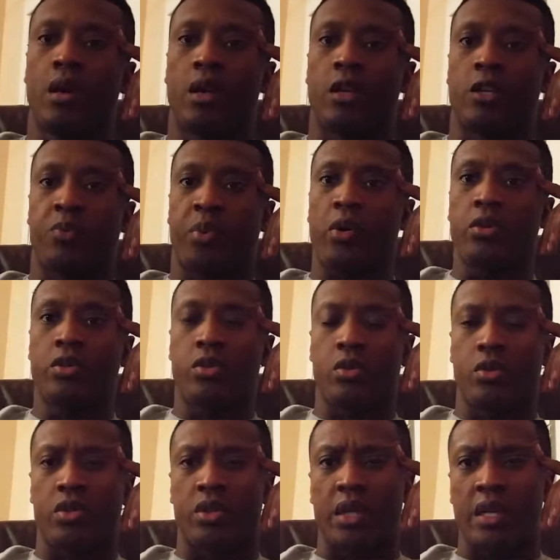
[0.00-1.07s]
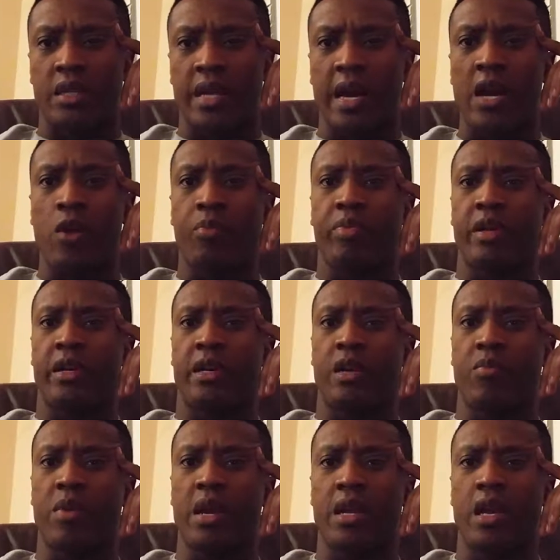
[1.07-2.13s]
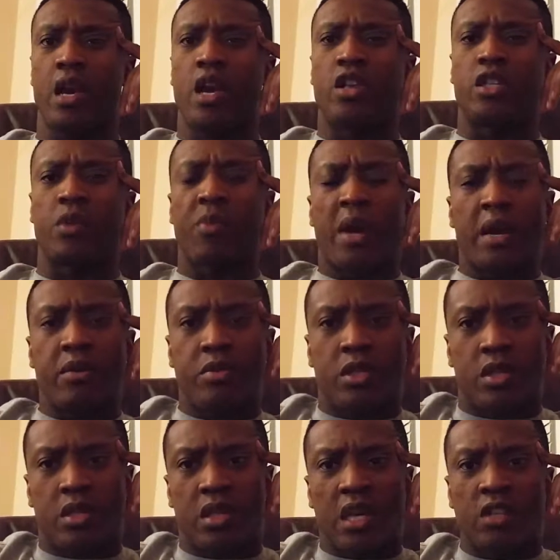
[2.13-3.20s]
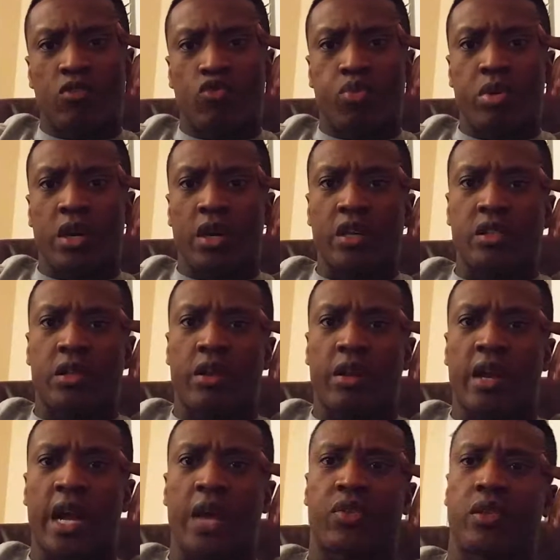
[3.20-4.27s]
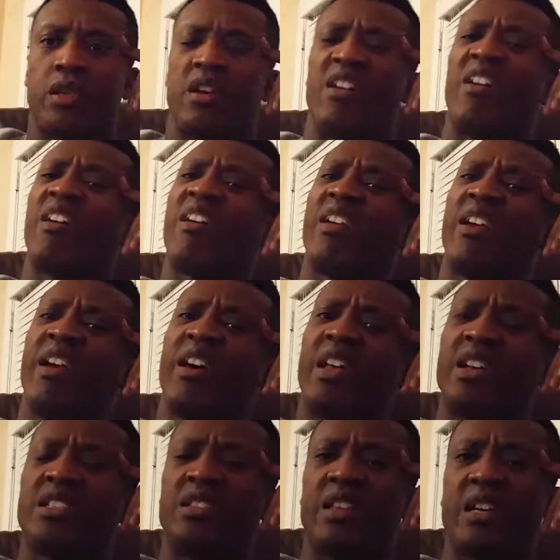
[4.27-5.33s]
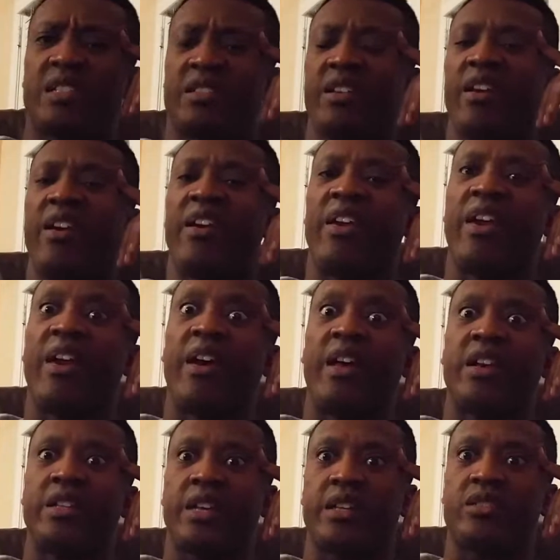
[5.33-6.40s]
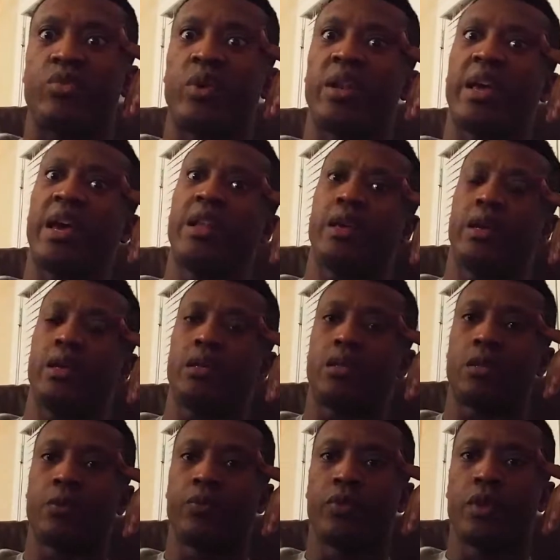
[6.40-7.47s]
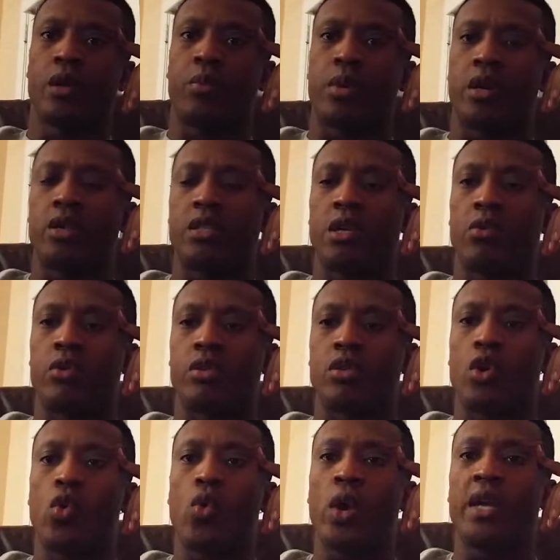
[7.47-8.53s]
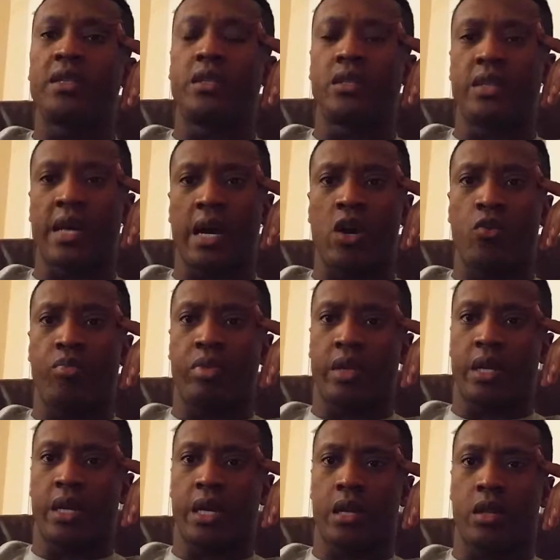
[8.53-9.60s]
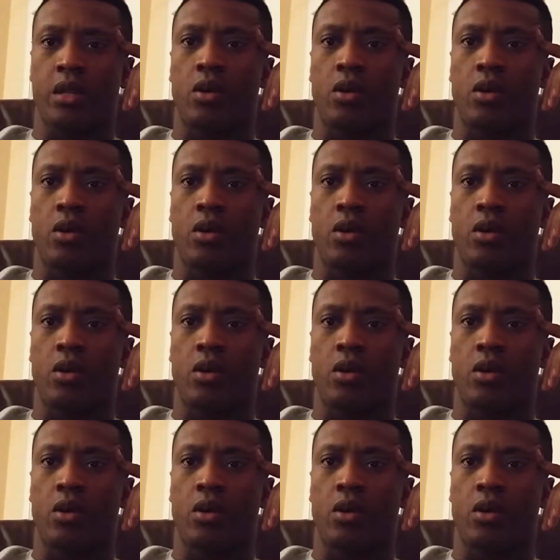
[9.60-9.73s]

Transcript: They're supposed to do this, and they downplayed it and made it somebody successful because they're an athlete. Oh yeah, that's what that is. Because there was no way to downplay that.